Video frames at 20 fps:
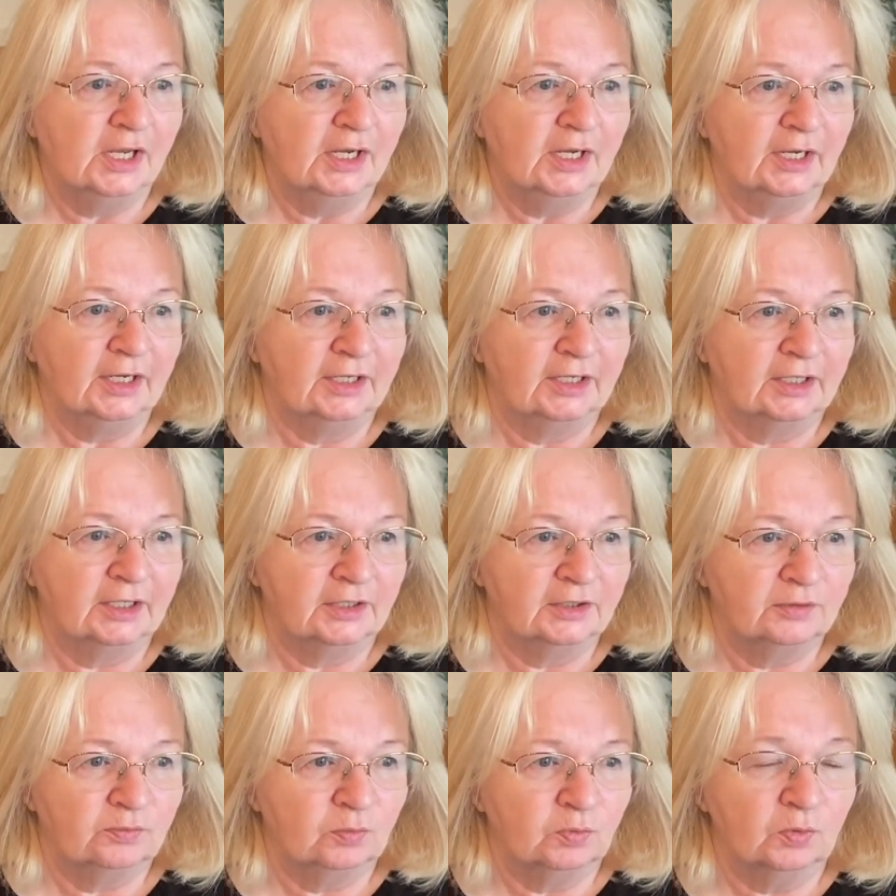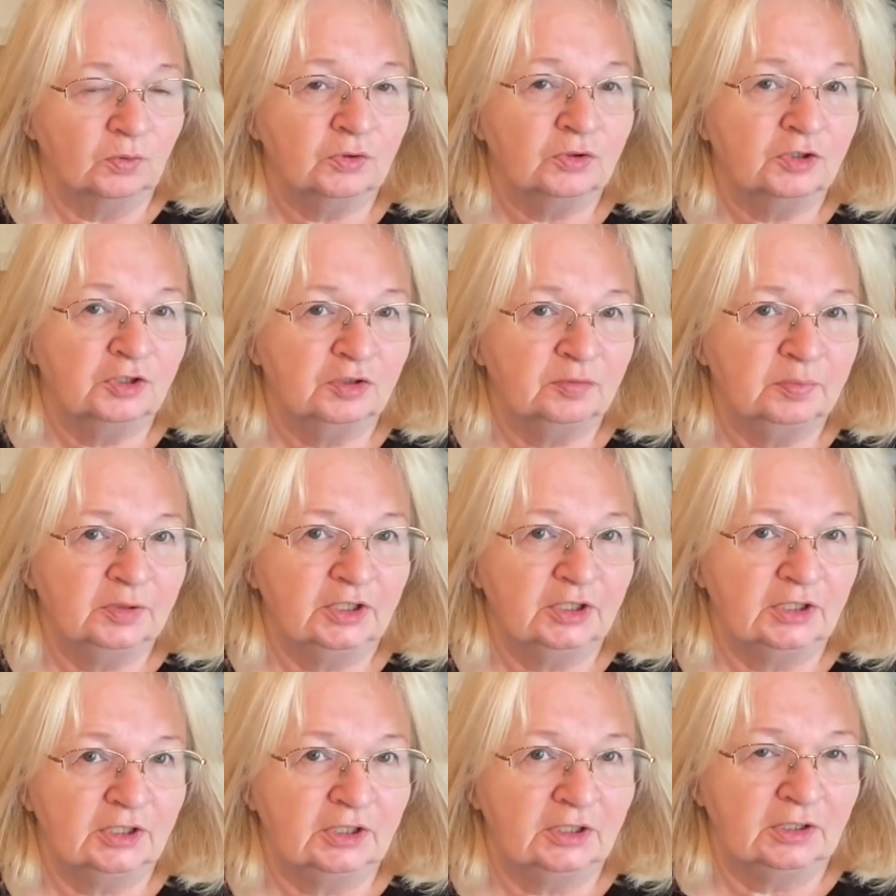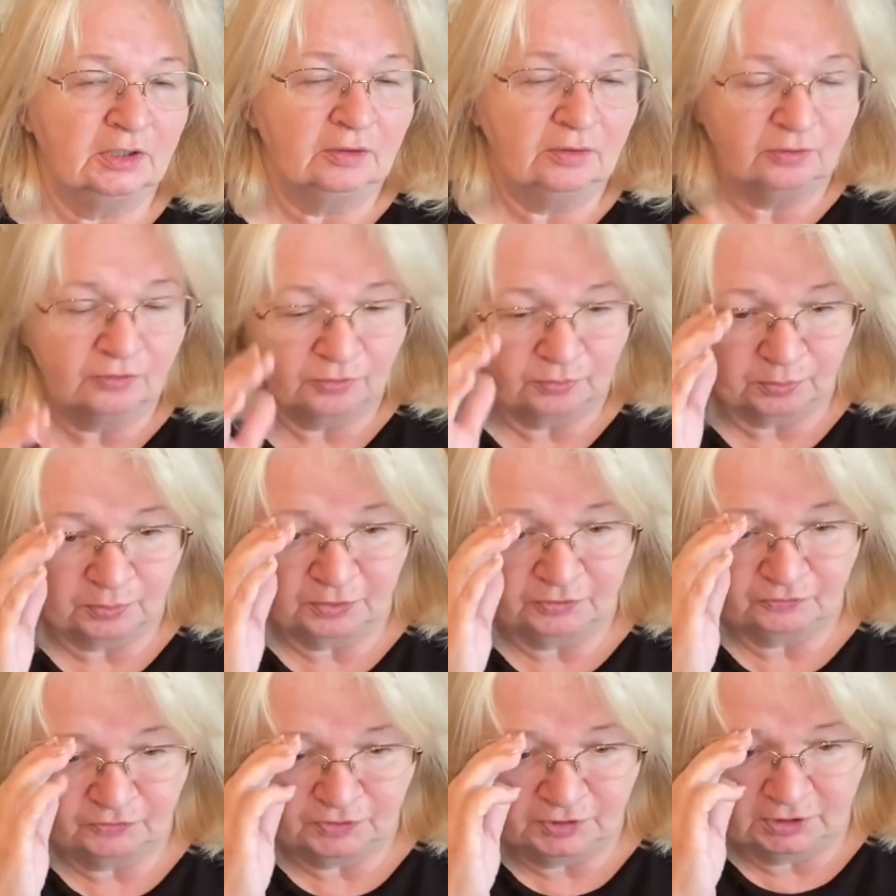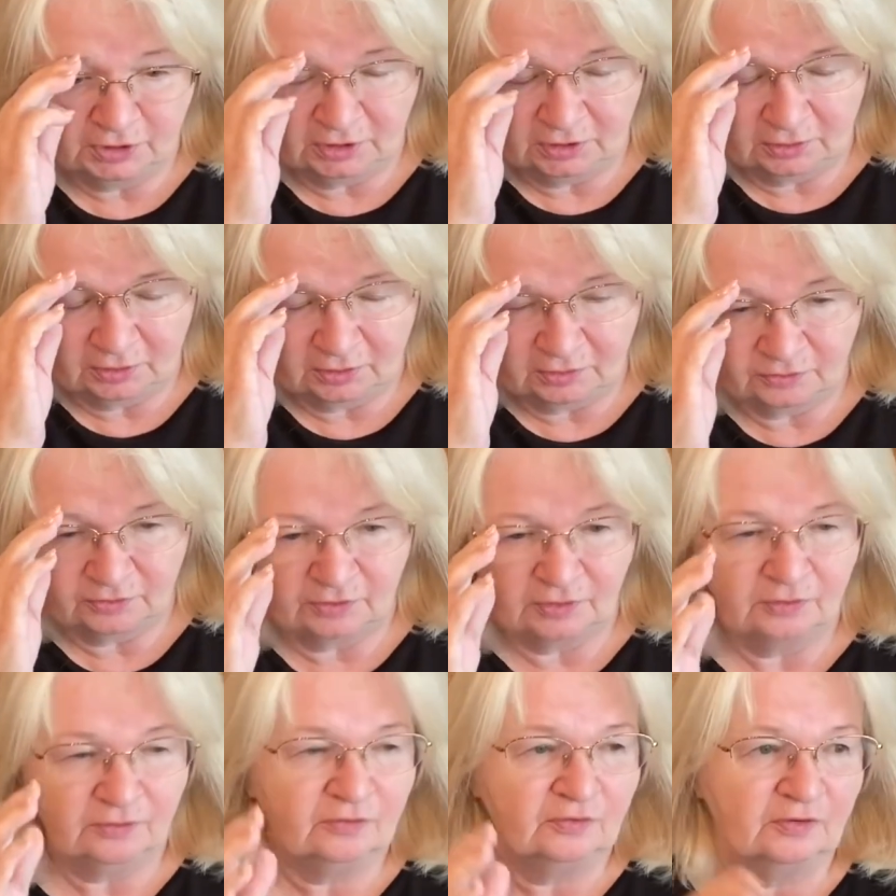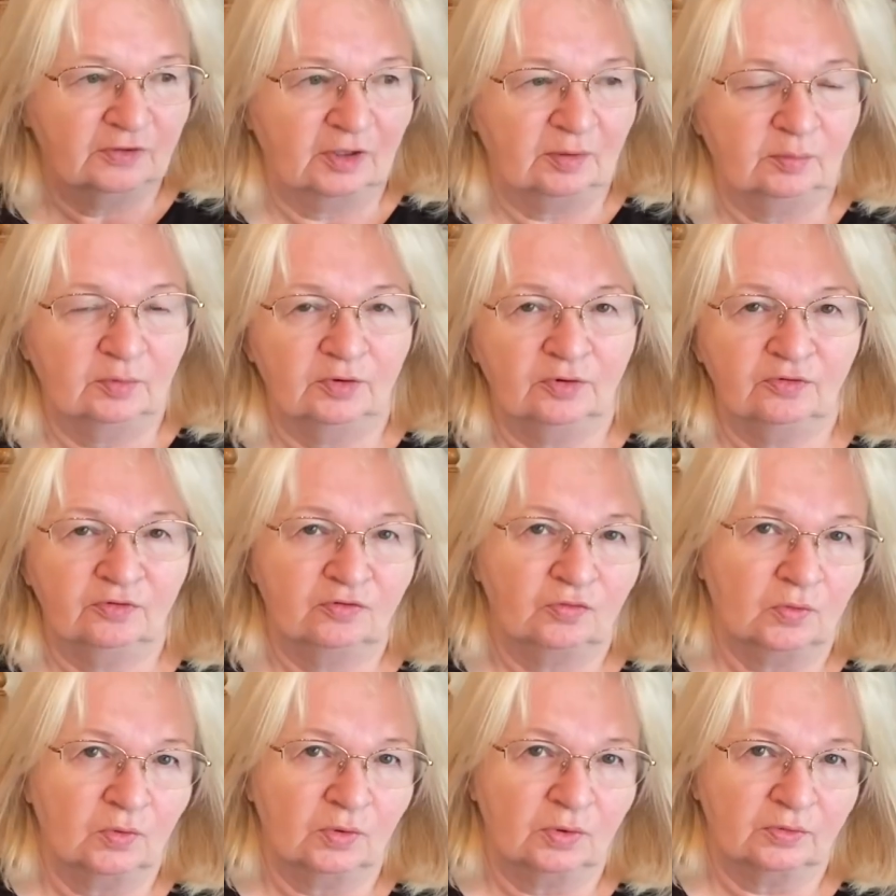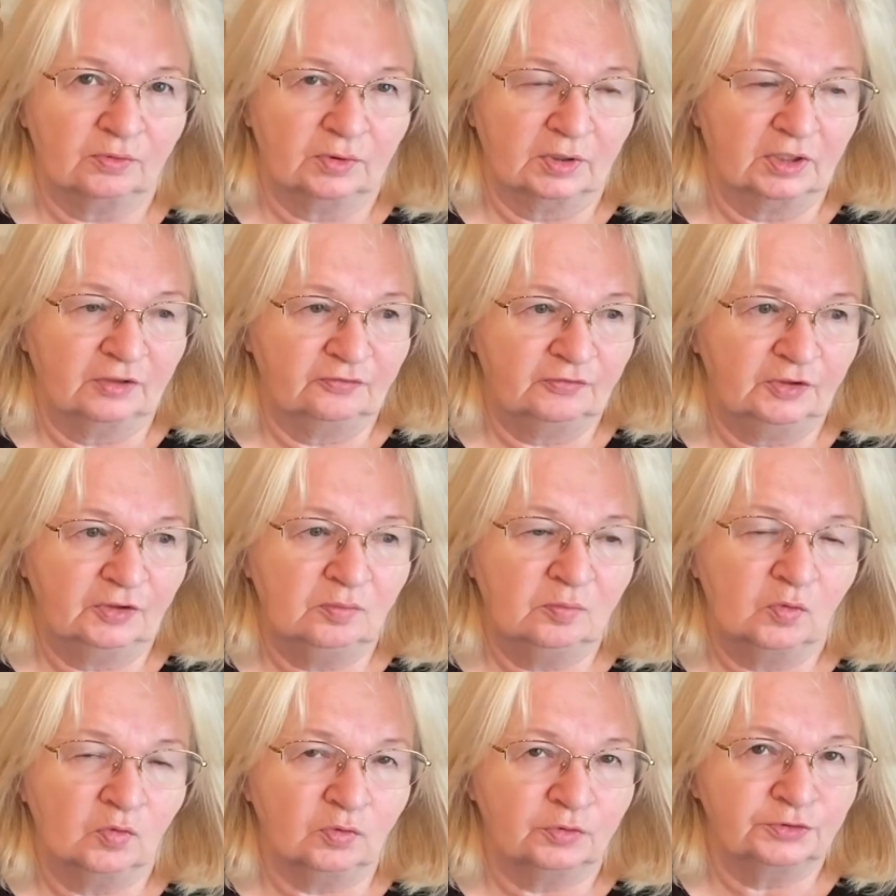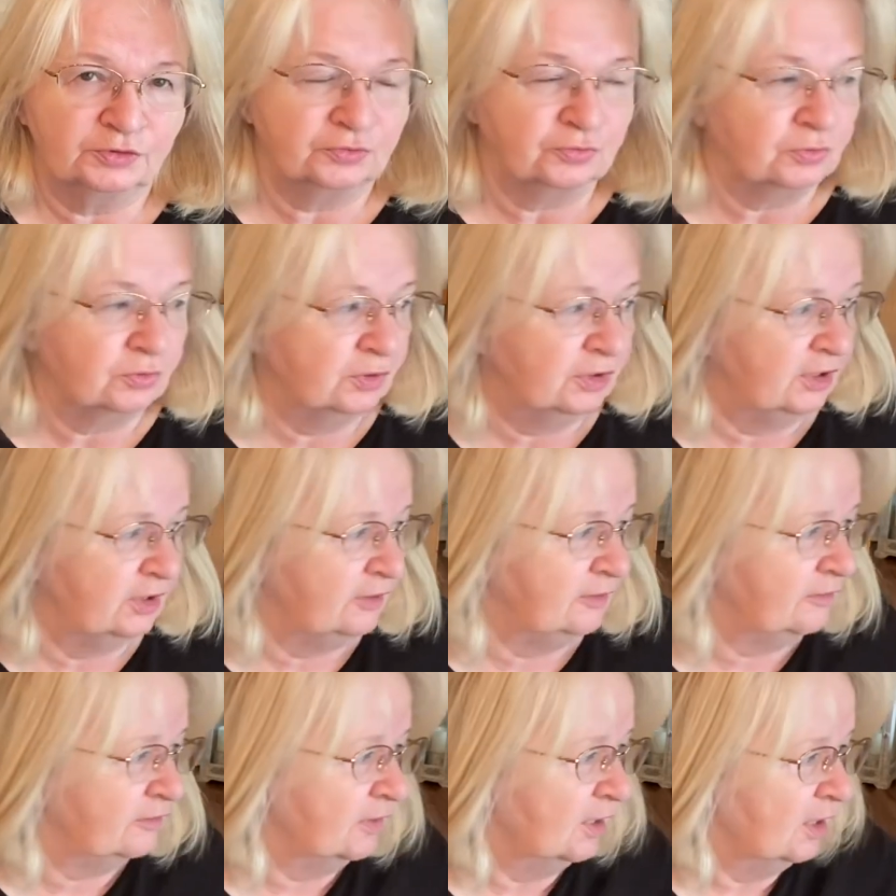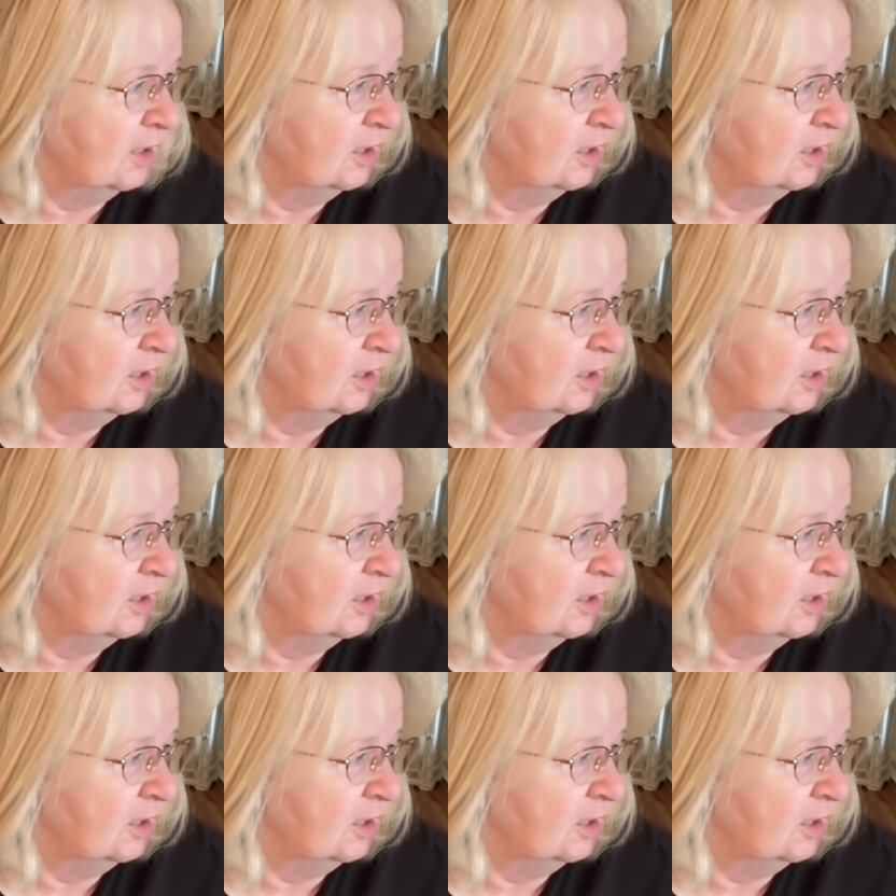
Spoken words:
and we're going to be thrifting this summer for a few more trees.